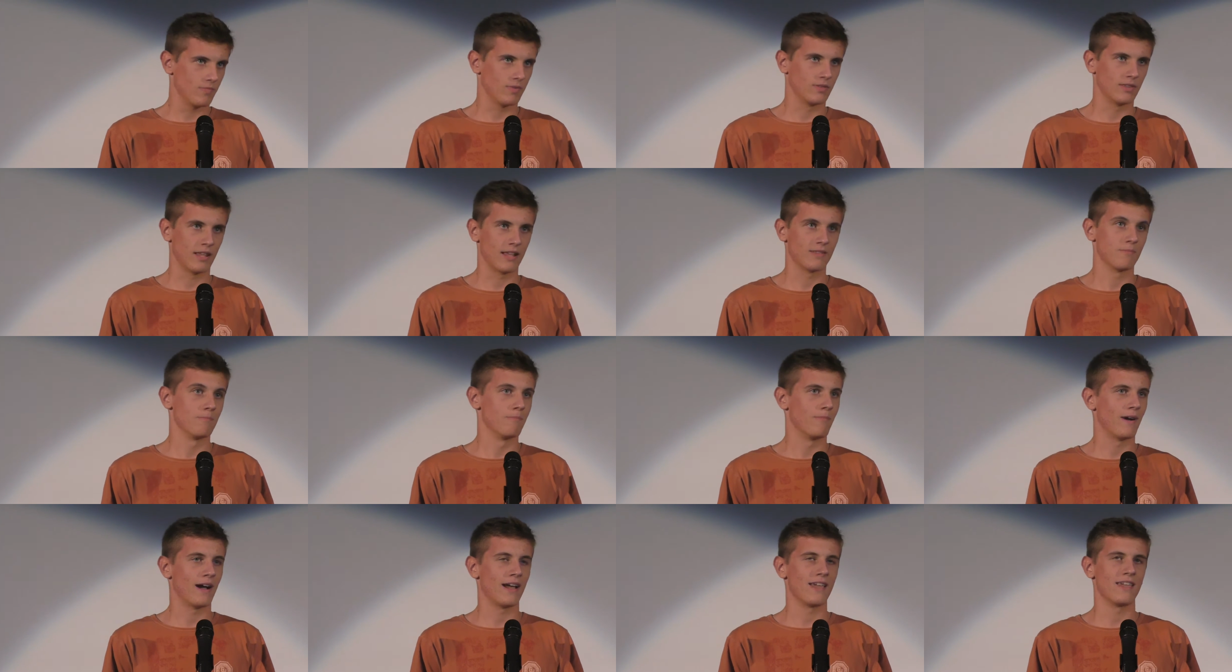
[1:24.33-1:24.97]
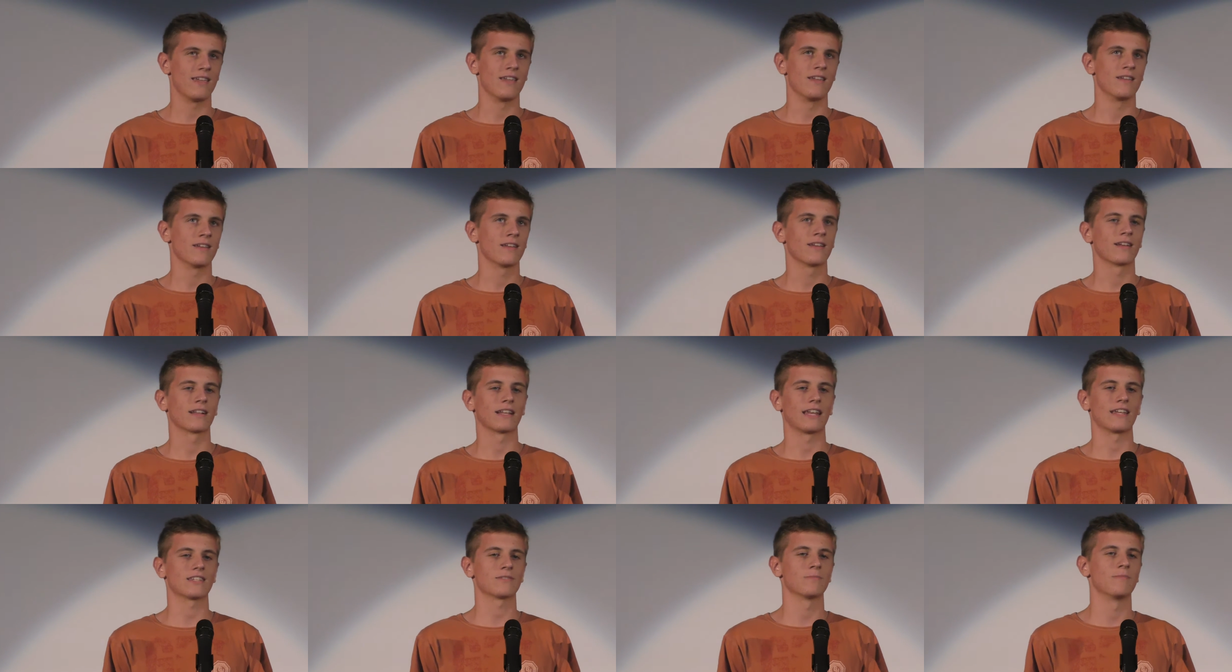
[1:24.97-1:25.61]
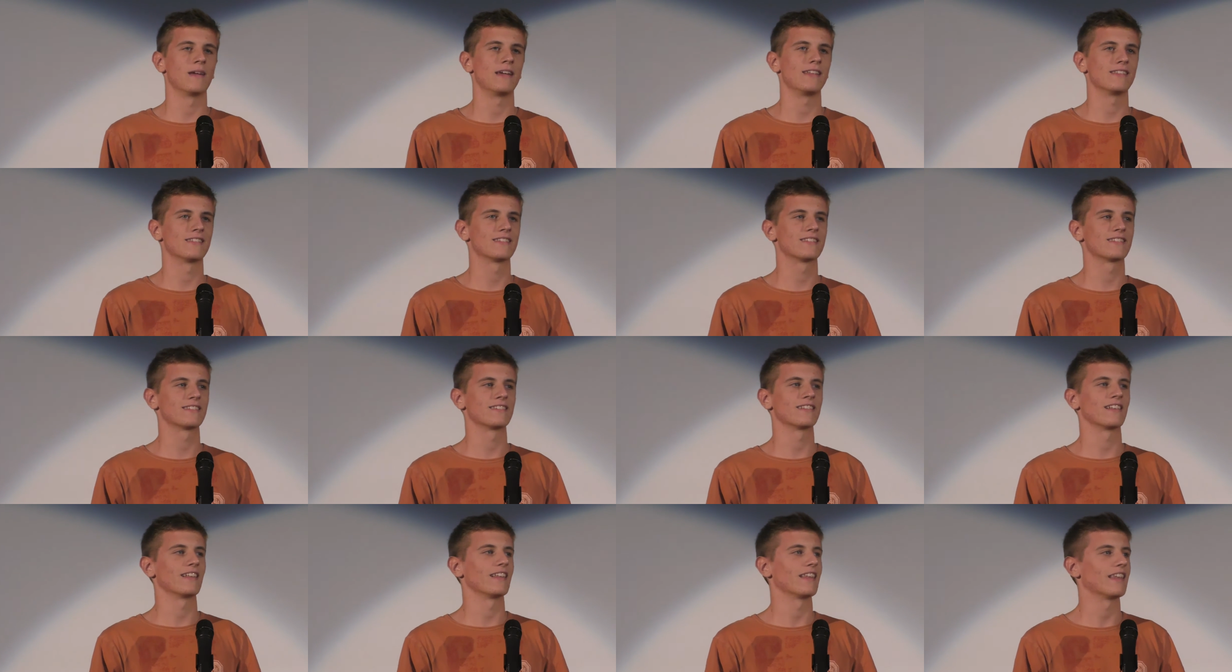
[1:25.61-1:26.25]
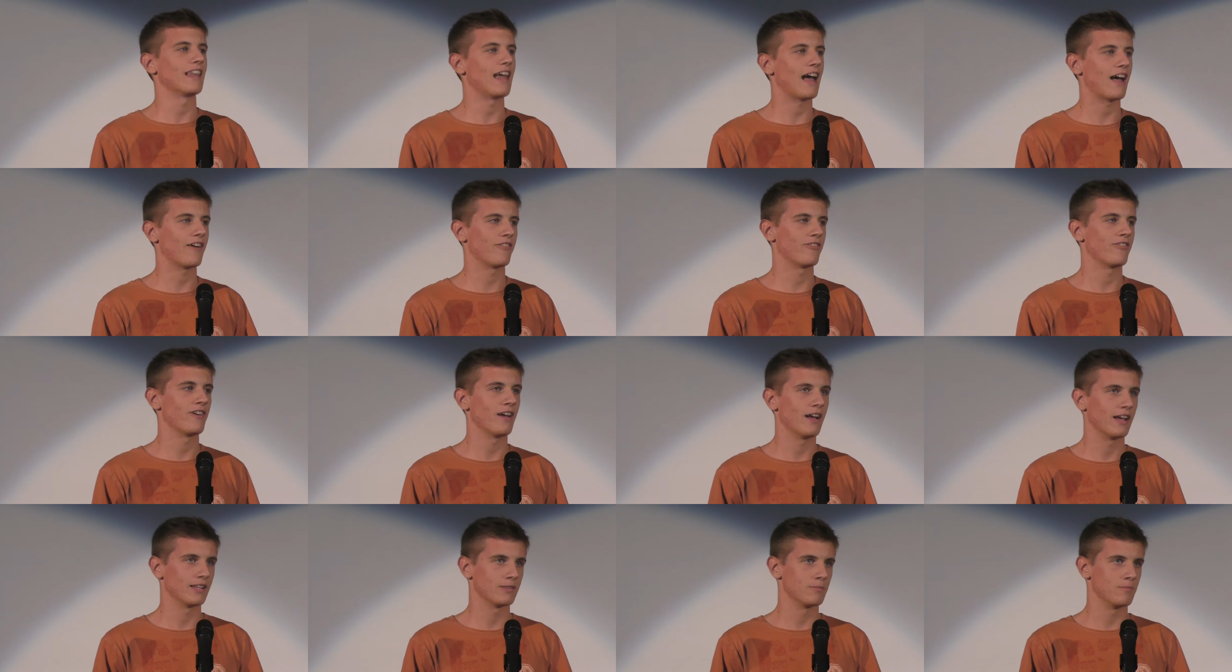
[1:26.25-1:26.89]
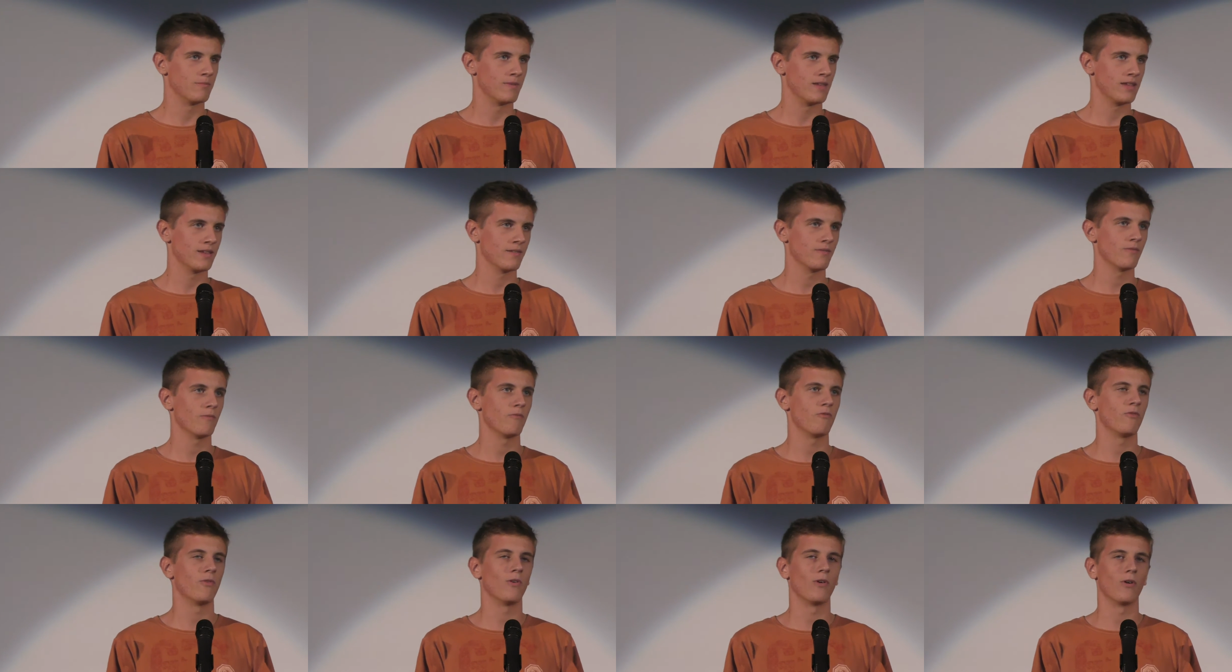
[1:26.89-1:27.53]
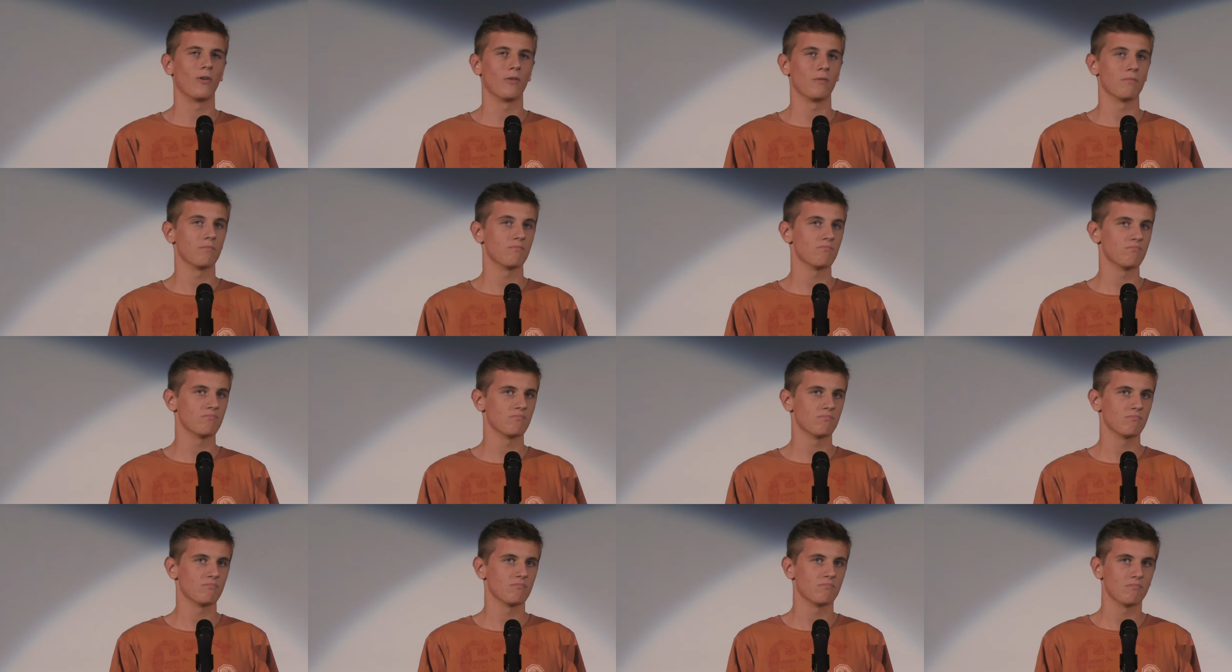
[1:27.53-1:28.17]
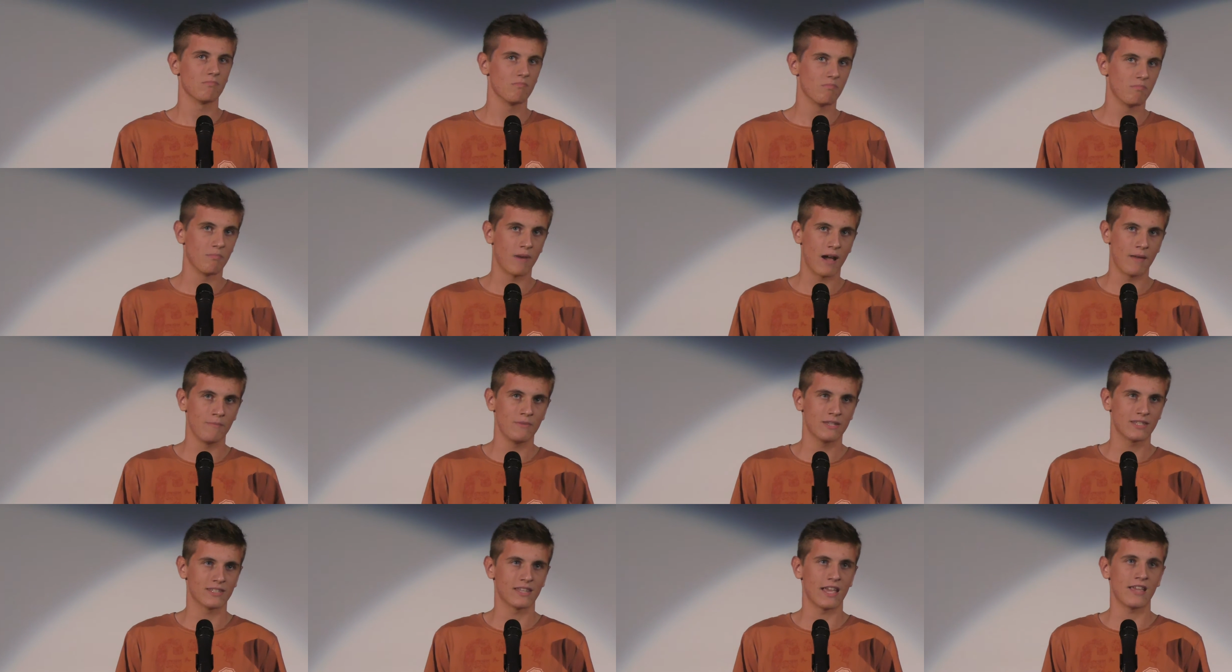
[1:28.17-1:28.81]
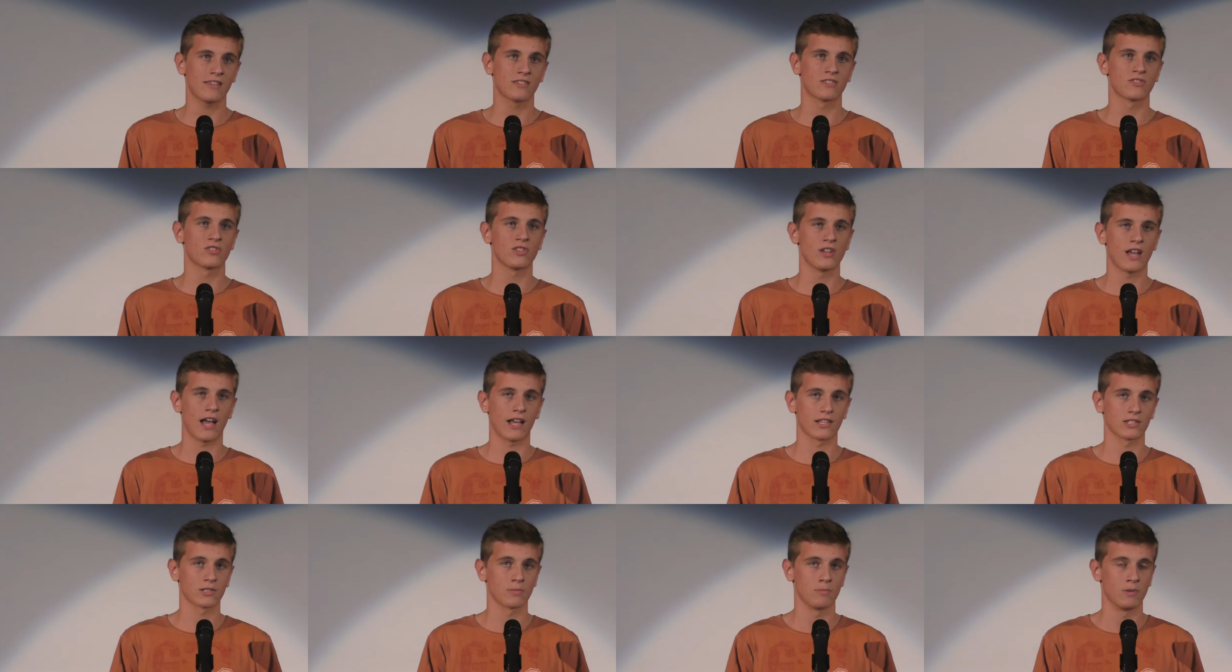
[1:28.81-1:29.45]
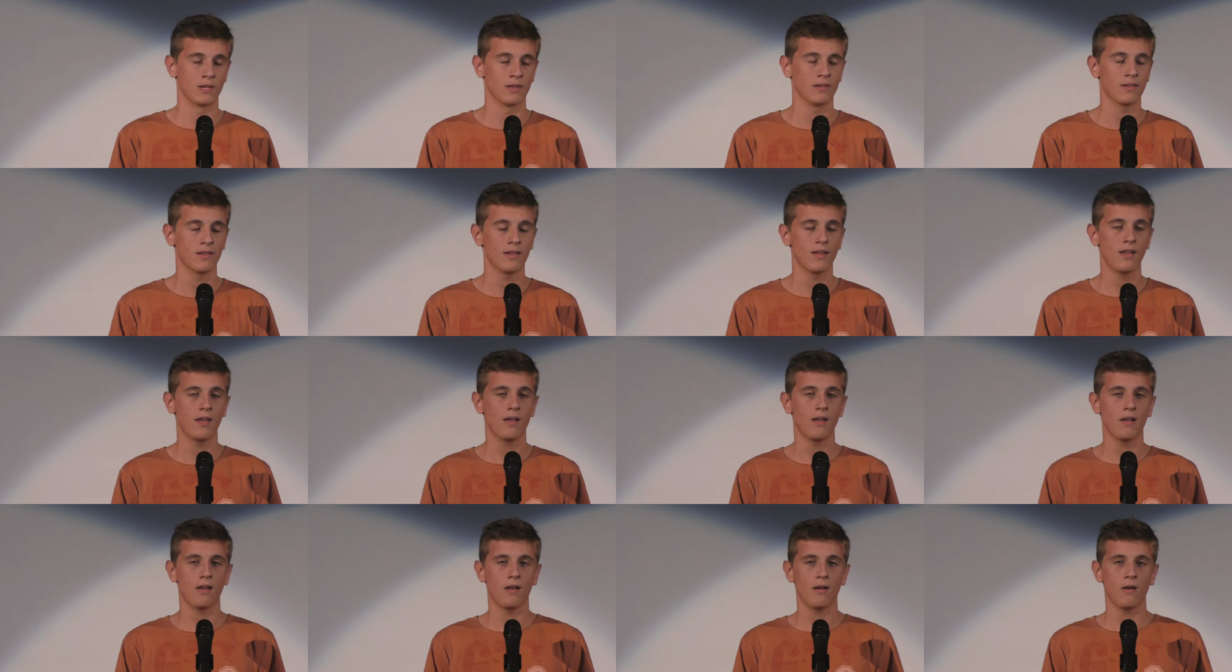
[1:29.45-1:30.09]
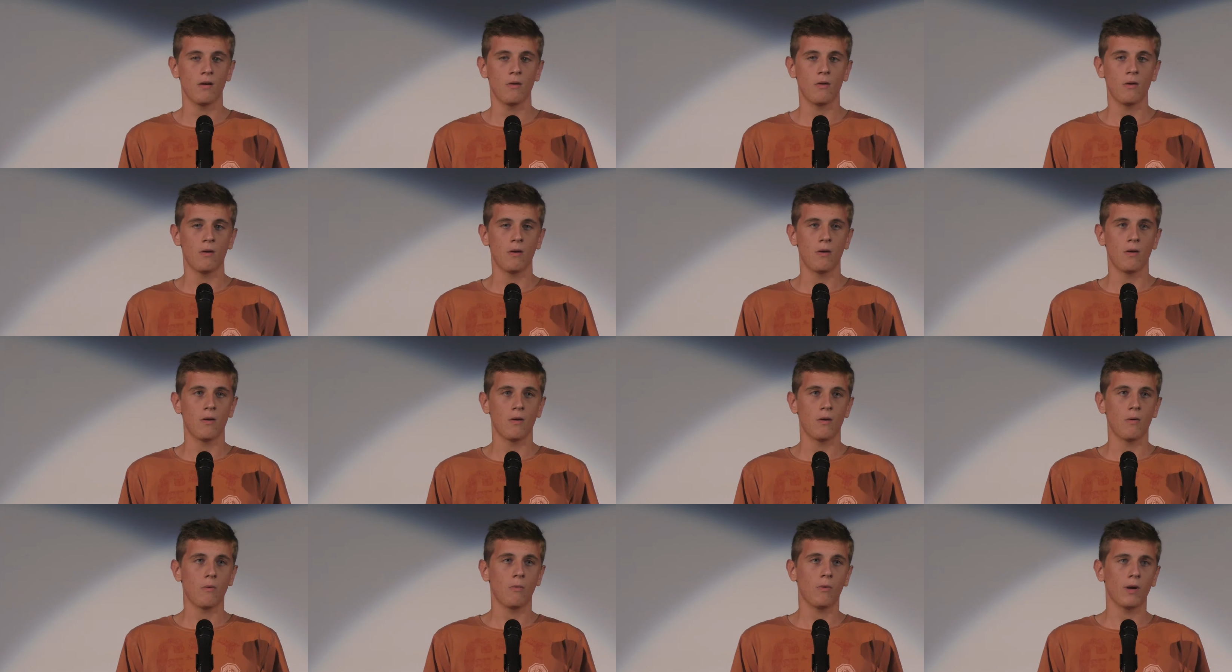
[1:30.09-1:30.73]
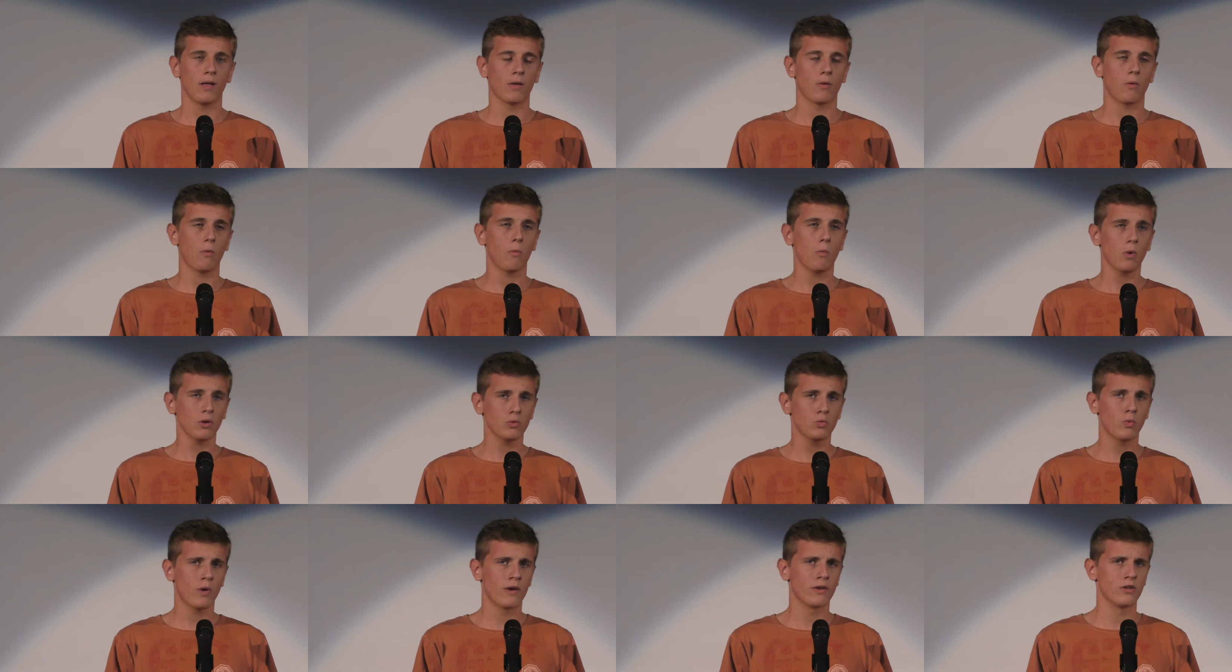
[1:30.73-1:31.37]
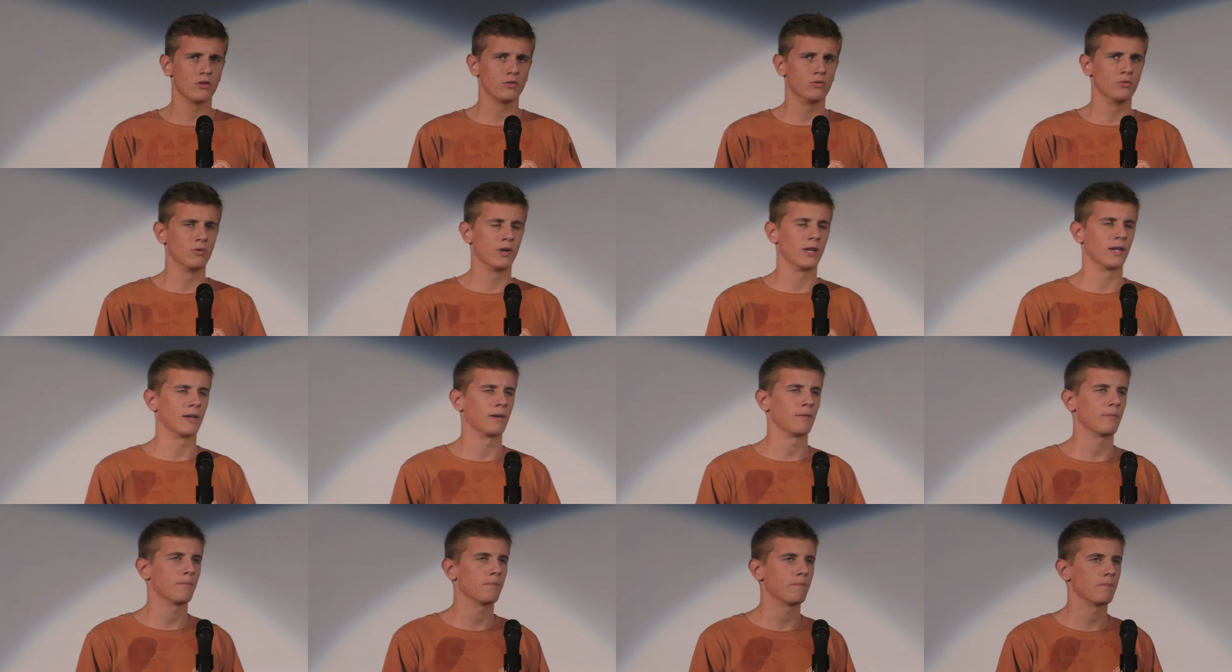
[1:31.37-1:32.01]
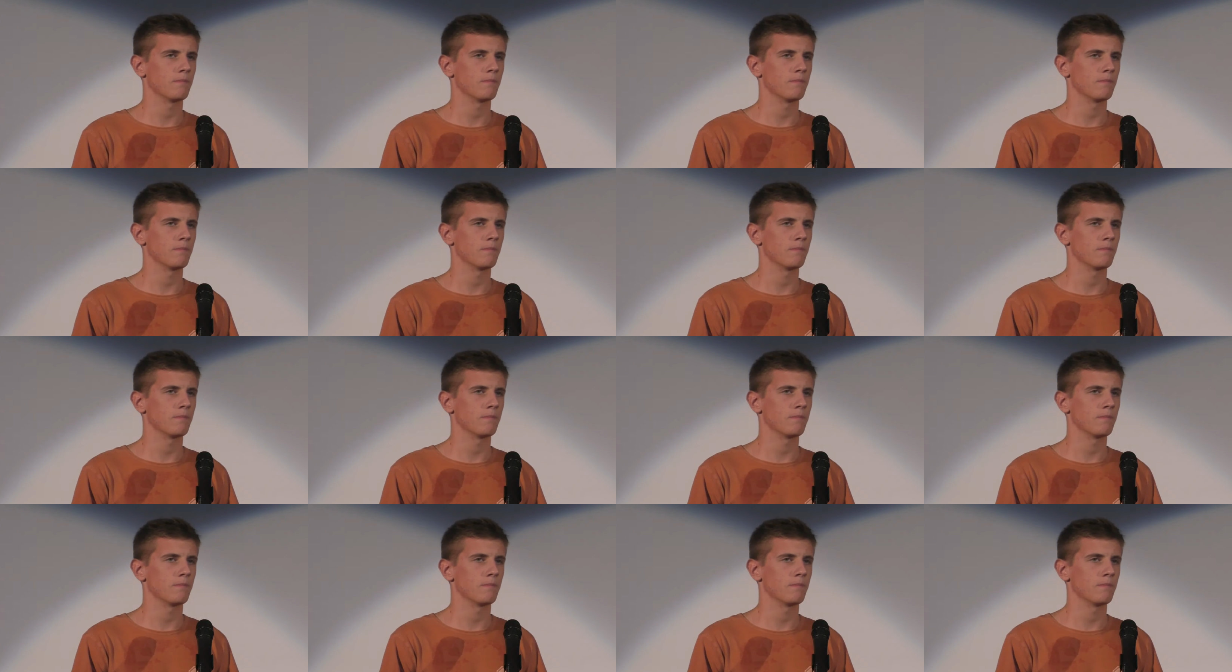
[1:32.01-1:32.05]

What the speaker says: that my classmates laughed at me for my mistakes, she asked me, well, what were you doing?